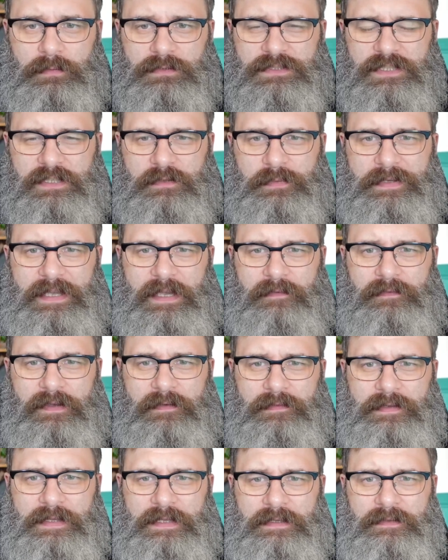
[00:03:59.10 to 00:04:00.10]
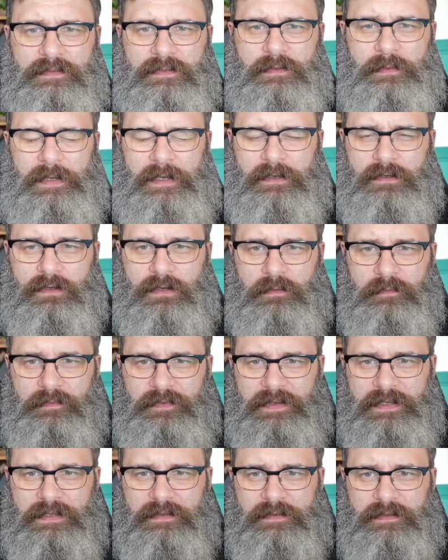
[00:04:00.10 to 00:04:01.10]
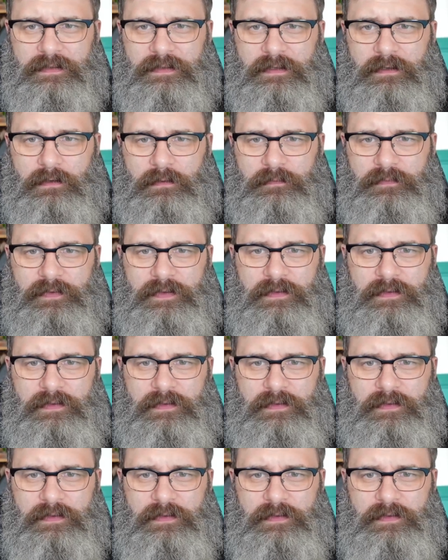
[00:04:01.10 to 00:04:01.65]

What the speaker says: check we have everything. So our config is in the config